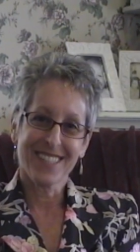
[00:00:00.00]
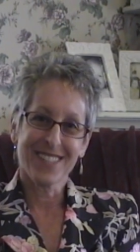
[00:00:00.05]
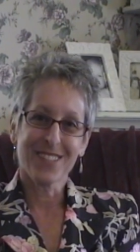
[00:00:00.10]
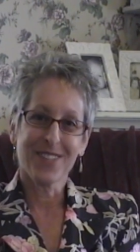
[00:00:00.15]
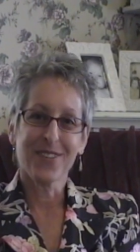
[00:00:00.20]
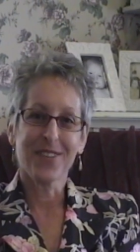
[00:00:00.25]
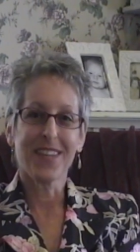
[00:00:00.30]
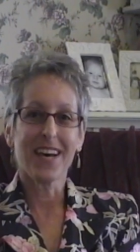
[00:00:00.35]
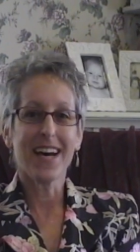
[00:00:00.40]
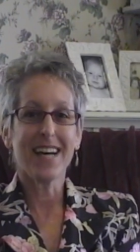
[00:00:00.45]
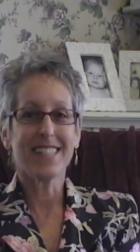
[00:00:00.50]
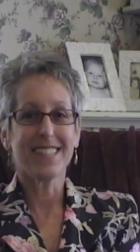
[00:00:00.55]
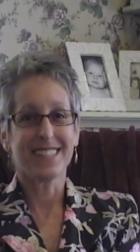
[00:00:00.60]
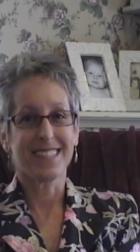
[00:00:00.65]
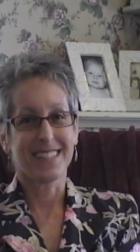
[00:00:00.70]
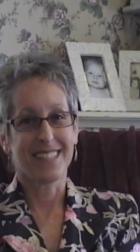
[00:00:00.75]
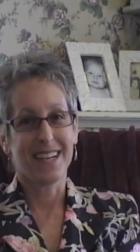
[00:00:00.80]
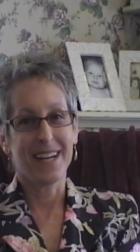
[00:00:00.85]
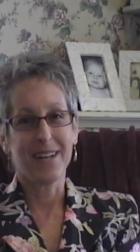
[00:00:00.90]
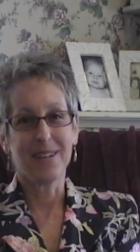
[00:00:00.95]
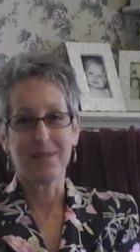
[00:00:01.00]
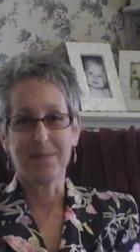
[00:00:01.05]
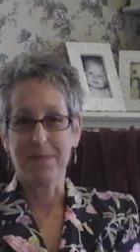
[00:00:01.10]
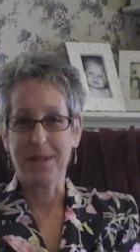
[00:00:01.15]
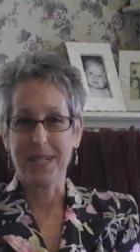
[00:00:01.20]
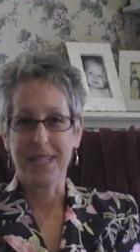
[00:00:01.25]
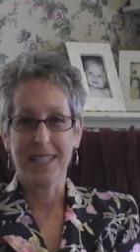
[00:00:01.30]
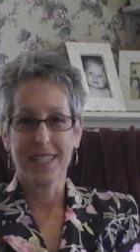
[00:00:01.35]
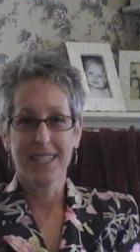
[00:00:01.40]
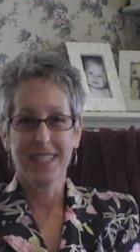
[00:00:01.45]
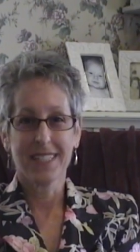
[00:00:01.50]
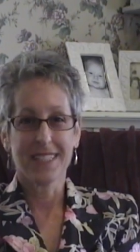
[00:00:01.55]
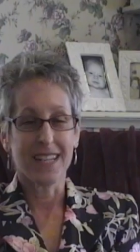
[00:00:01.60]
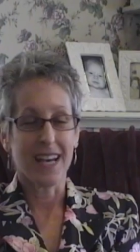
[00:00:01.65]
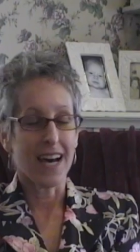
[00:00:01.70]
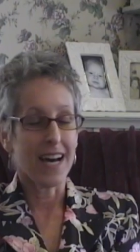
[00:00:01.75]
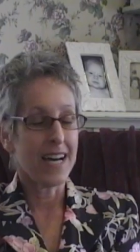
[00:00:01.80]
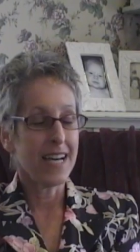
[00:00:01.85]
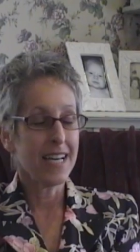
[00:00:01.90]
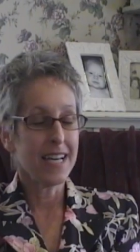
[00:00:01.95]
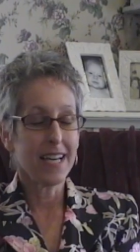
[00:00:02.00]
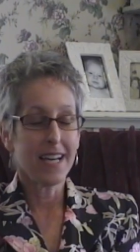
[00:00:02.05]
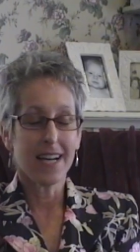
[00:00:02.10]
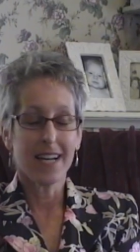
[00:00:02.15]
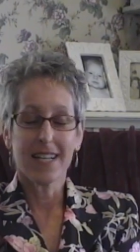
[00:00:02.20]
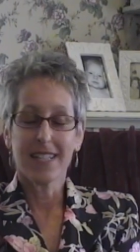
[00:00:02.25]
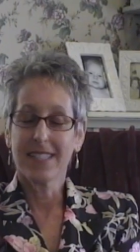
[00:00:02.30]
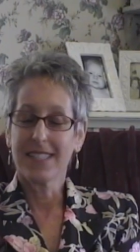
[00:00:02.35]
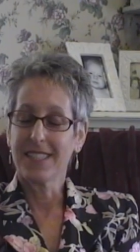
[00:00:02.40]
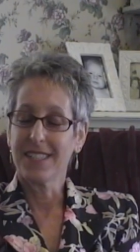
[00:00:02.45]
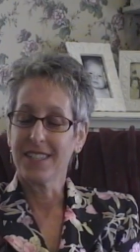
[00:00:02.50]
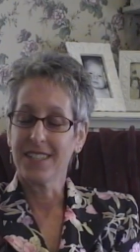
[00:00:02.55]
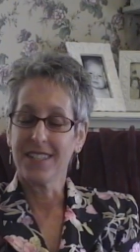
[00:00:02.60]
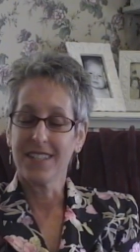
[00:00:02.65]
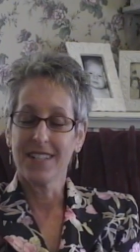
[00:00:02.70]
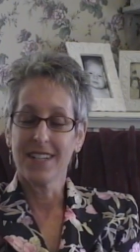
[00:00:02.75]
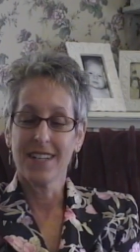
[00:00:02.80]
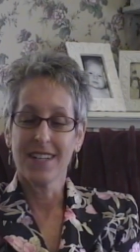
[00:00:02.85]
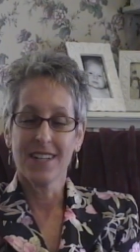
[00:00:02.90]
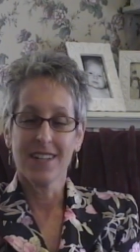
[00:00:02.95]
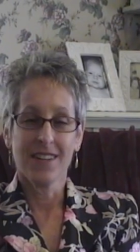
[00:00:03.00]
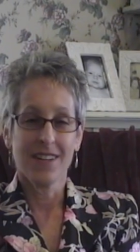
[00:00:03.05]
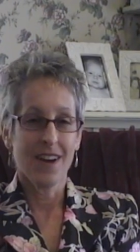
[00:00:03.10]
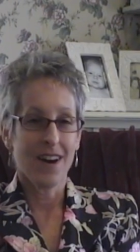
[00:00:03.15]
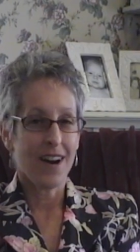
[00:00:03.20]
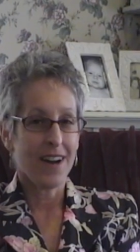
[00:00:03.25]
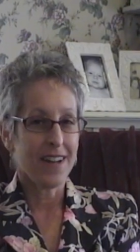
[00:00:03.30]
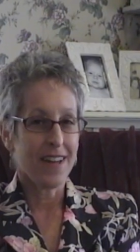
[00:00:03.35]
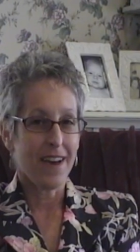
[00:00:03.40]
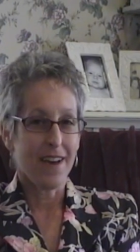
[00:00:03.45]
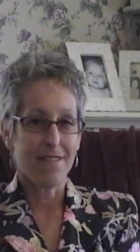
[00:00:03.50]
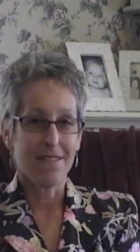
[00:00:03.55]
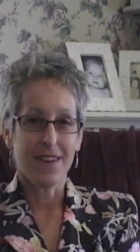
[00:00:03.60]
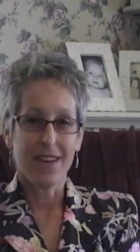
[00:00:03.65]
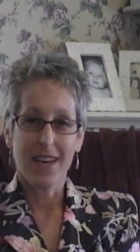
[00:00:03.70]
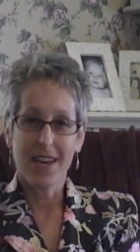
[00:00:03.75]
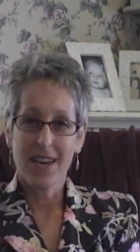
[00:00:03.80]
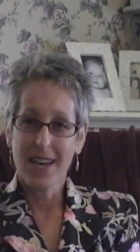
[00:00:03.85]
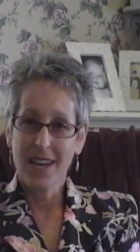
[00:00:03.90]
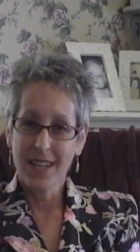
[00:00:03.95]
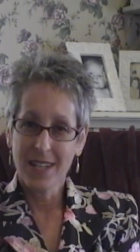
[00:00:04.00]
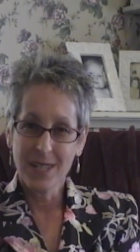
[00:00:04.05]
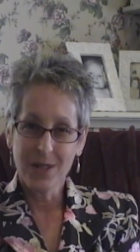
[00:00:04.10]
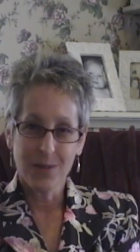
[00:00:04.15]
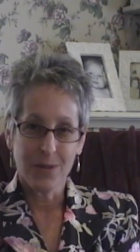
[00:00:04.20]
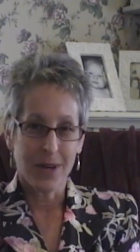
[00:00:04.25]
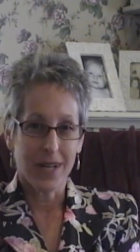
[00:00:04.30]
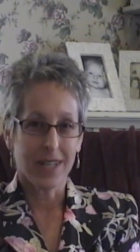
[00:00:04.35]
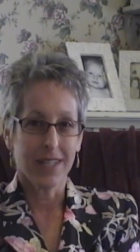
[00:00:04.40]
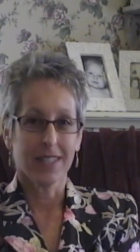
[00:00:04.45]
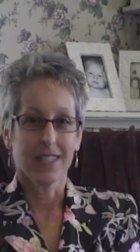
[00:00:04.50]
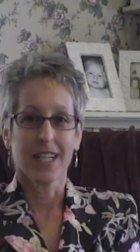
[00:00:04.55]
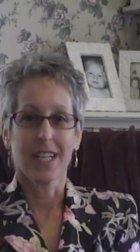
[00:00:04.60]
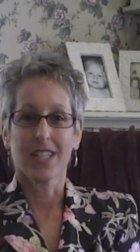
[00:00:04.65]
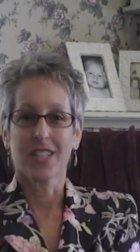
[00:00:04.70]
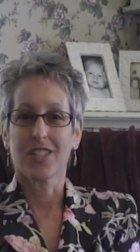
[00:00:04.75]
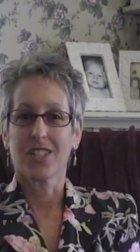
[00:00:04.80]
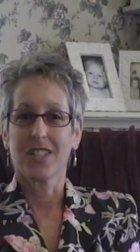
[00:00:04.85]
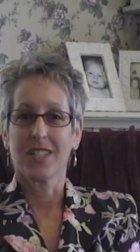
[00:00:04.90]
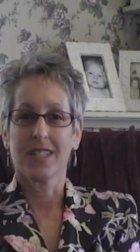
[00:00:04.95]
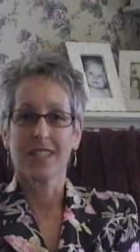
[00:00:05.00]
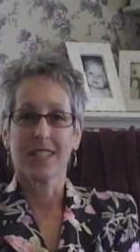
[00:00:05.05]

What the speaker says: So that scared me because I did not have any recollection,